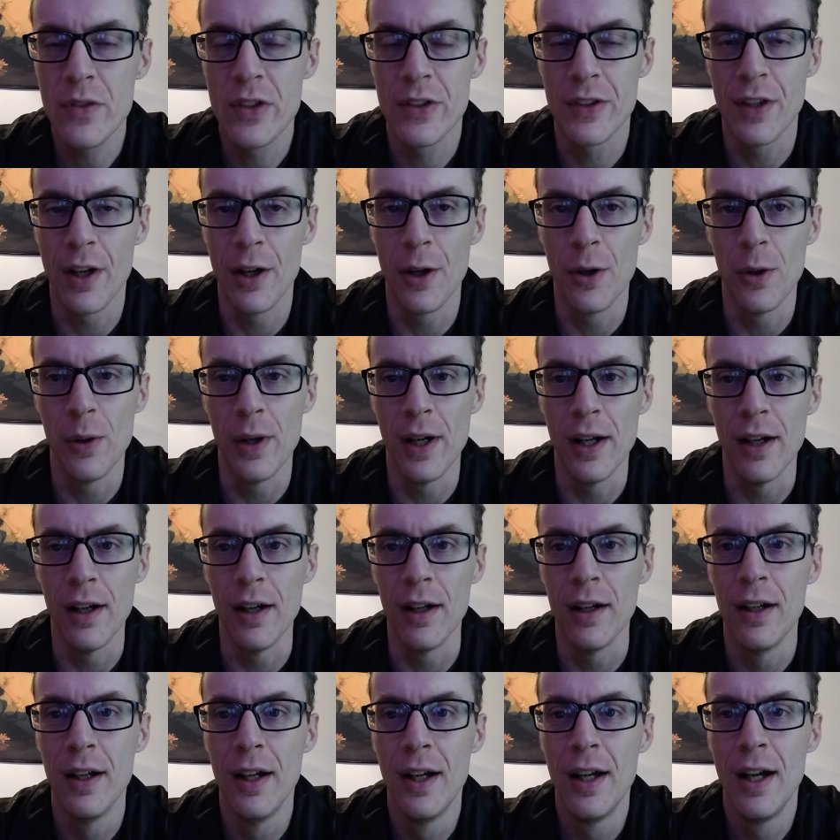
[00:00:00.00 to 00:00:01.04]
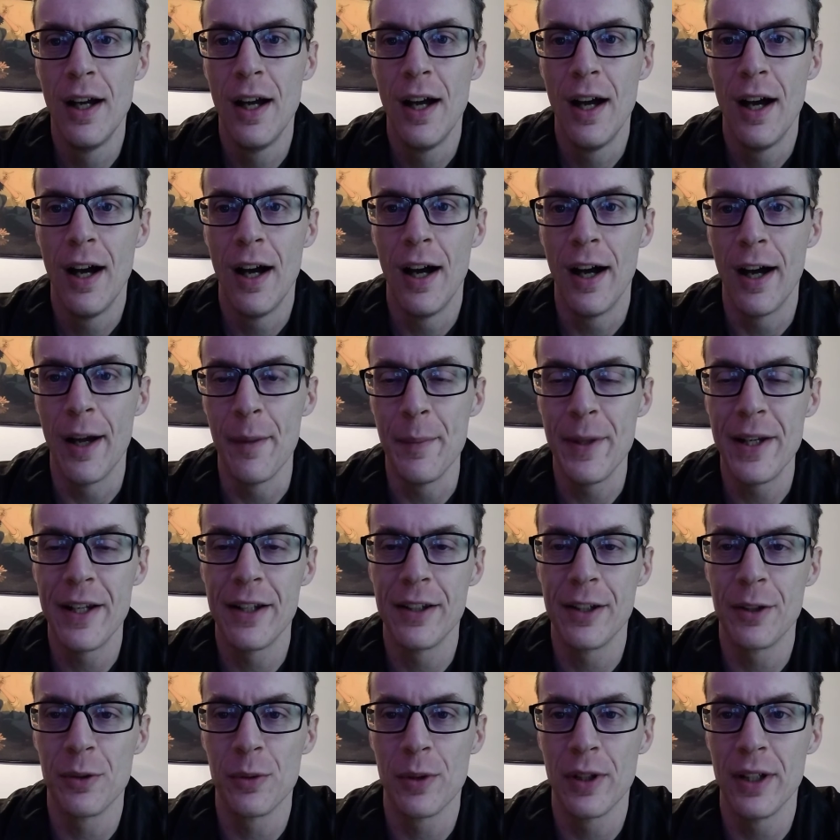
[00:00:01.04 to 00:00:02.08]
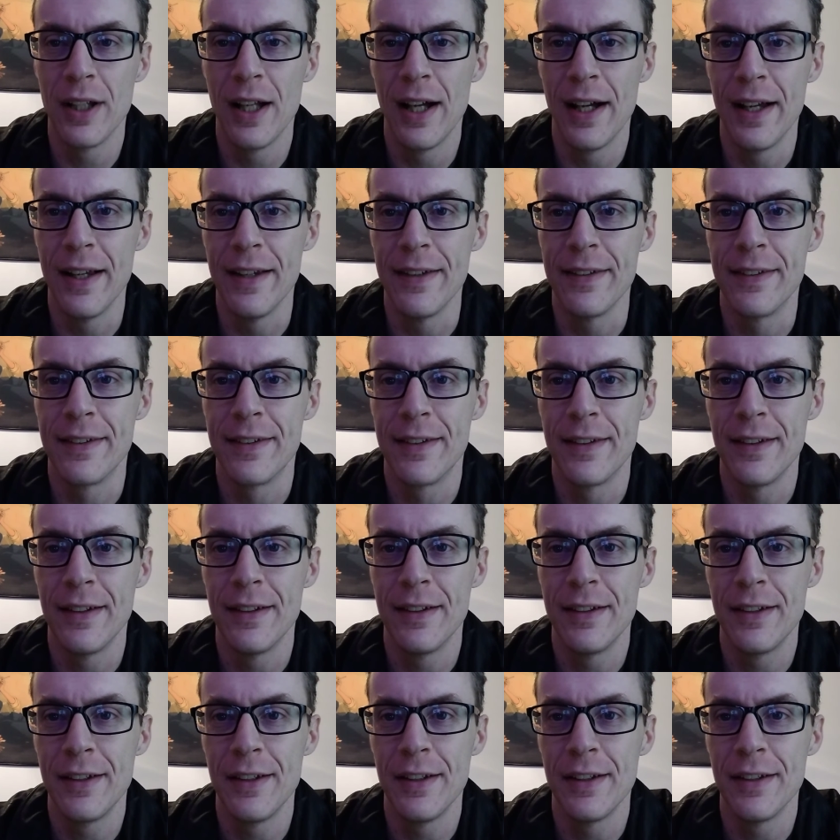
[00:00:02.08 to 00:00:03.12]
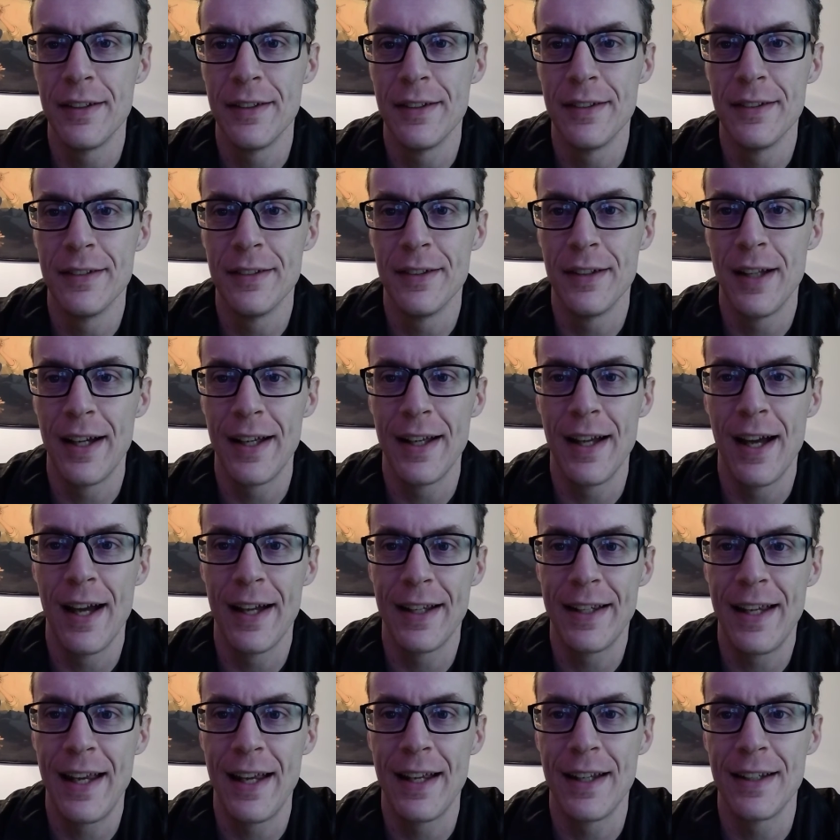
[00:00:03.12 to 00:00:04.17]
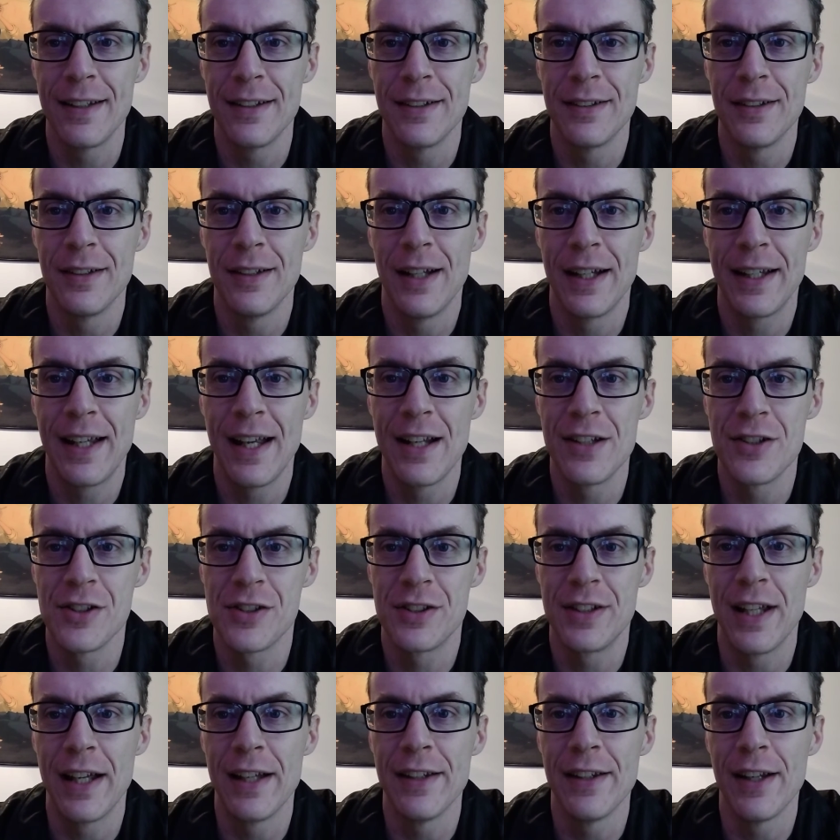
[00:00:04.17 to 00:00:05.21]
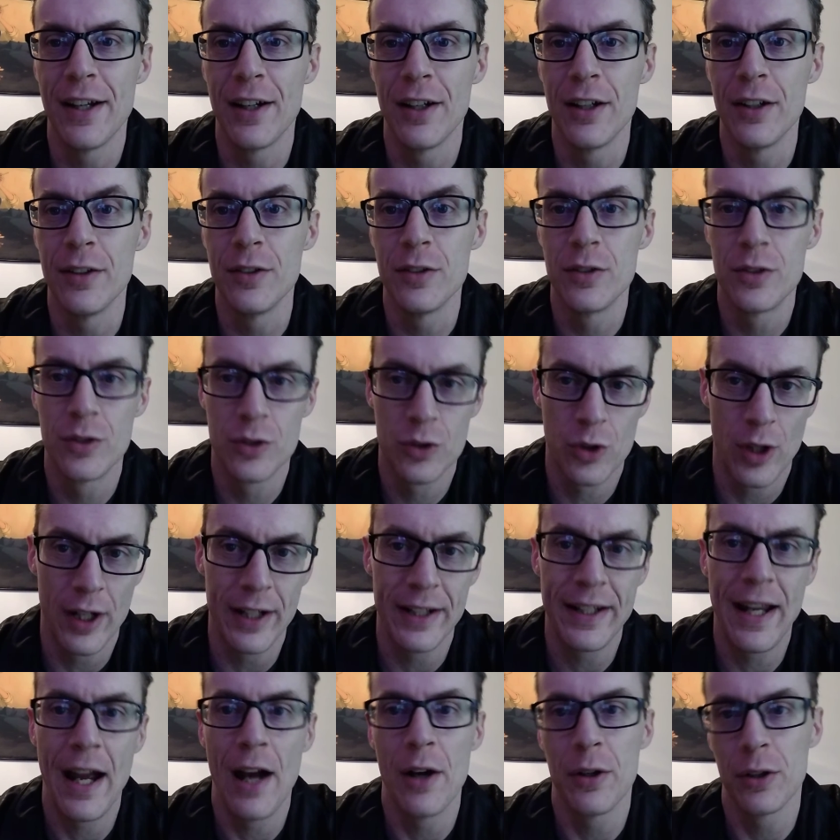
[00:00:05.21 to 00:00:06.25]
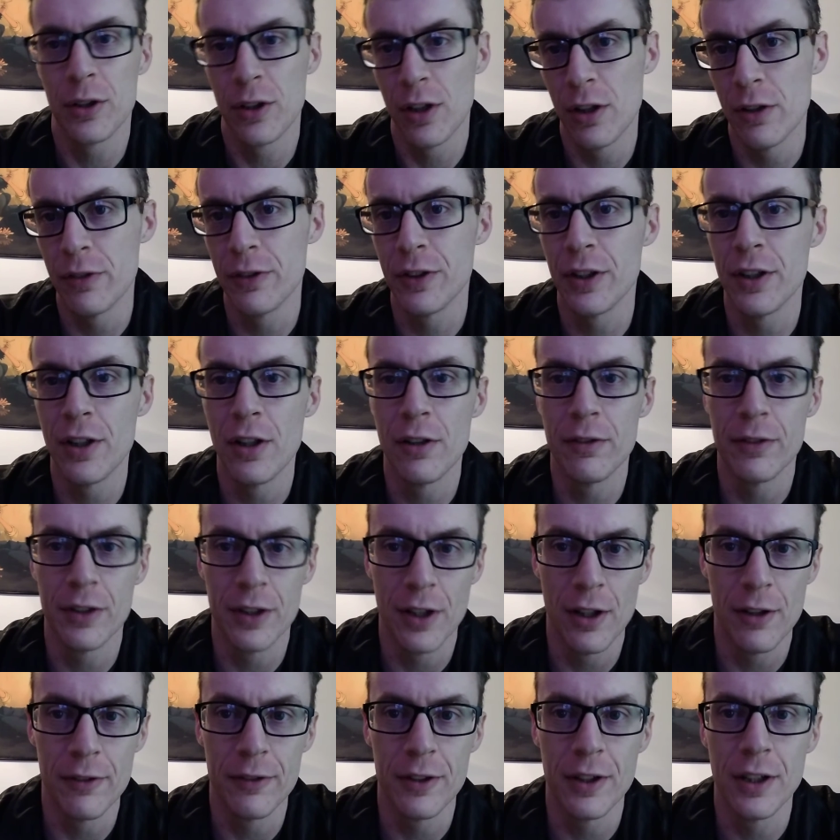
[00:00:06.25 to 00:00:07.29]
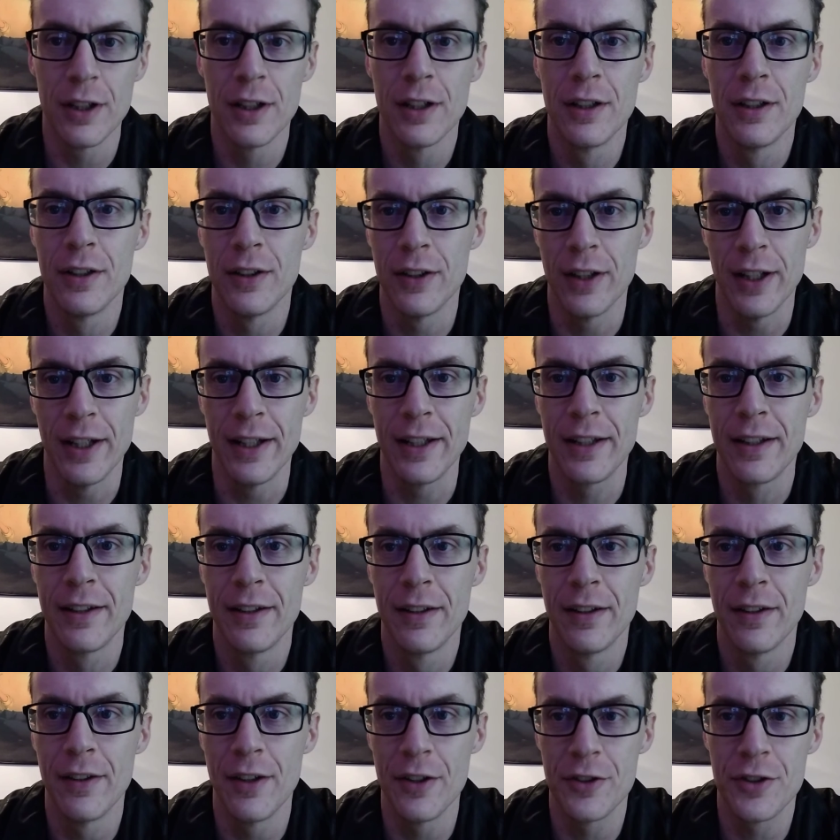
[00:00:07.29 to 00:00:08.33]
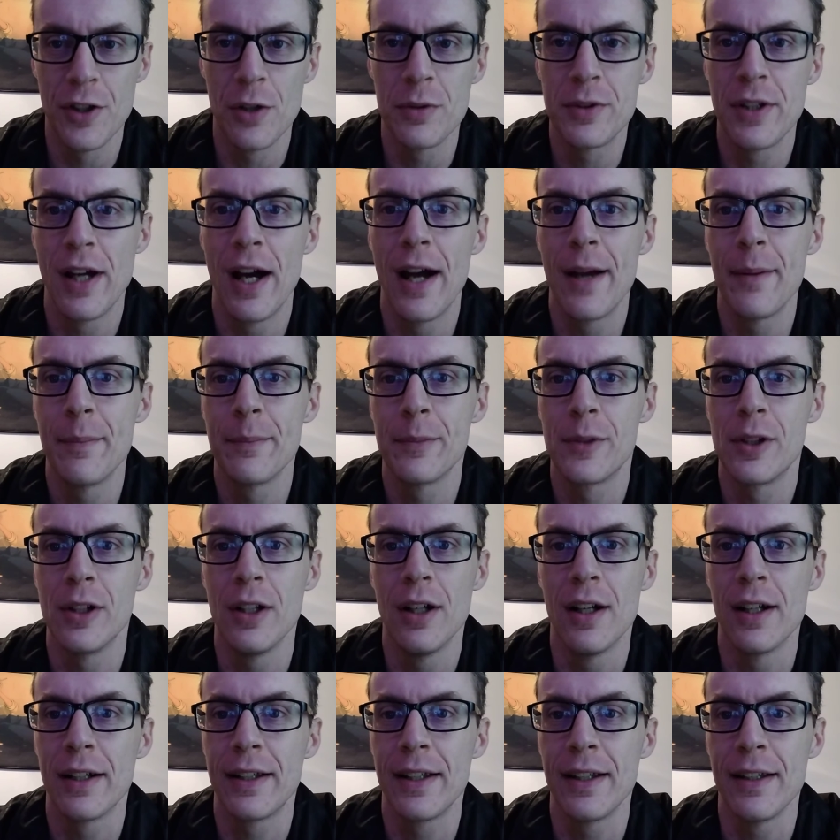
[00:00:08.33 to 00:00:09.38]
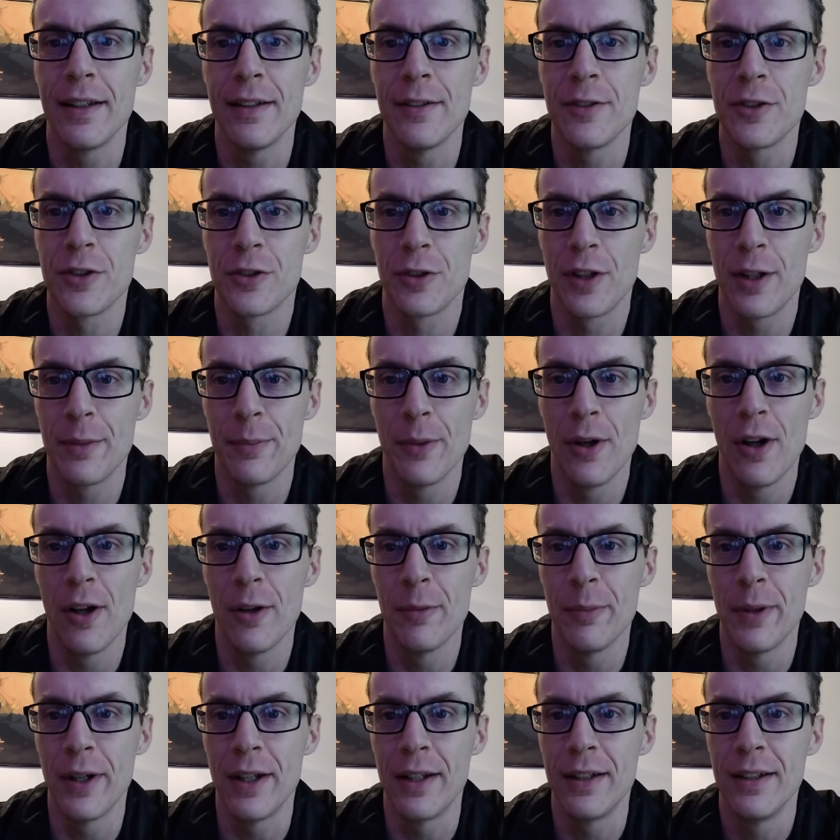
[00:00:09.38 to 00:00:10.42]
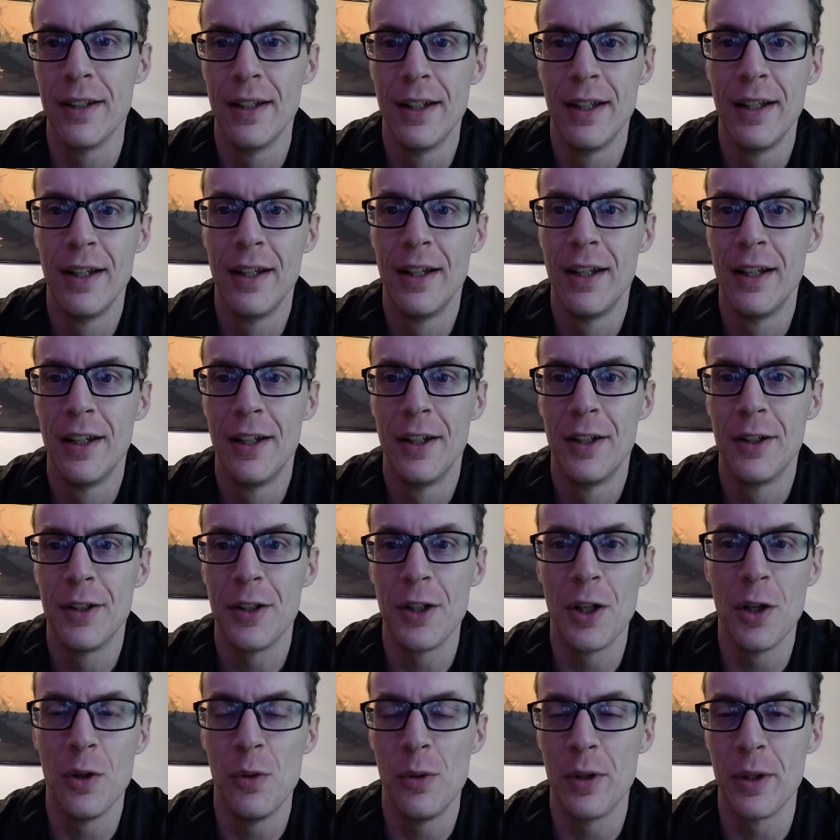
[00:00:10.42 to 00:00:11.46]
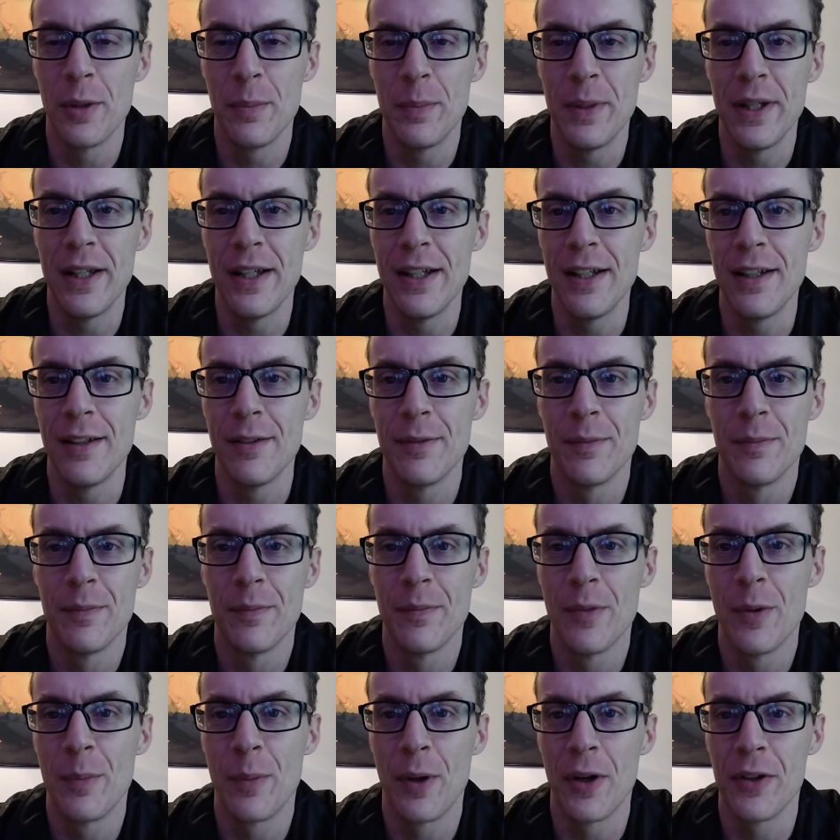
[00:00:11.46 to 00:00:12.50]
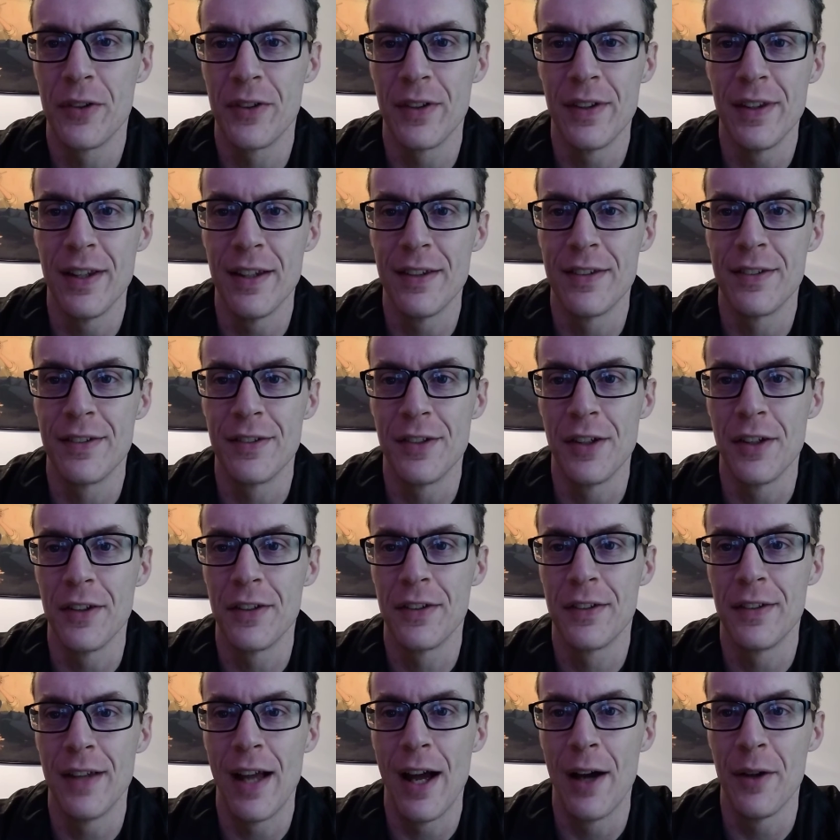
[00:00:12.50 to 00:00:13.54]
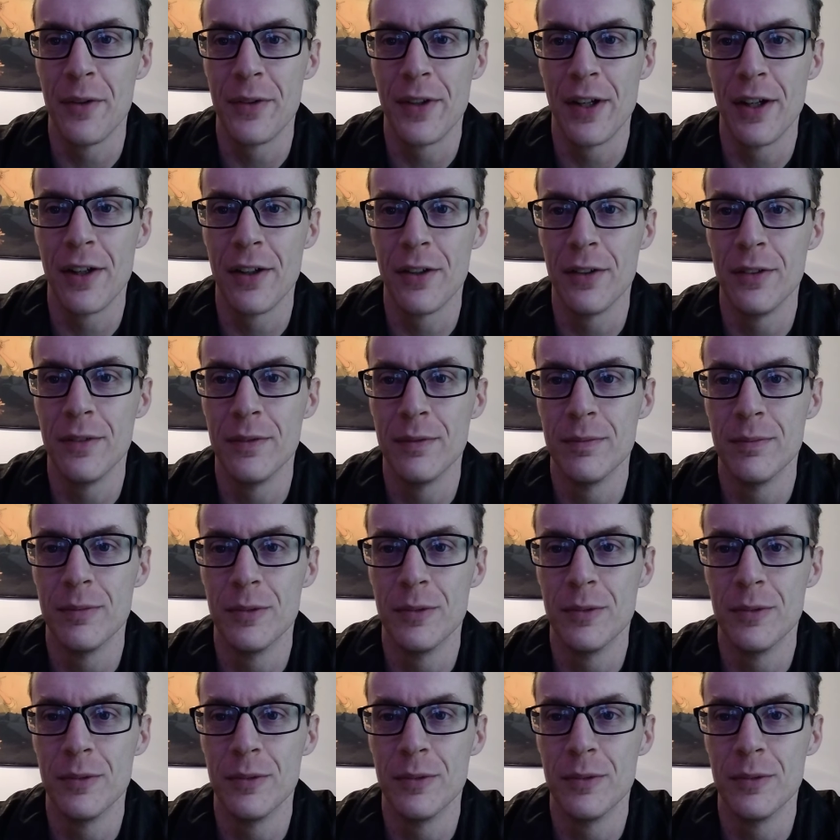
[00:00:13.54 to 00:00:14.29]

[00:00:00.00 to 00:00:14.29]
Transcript: So I immediately realized I can't just stand there and try to counter over and over and over. Like, there's no time clock in street ball, but you don't want to be the person that's just out there to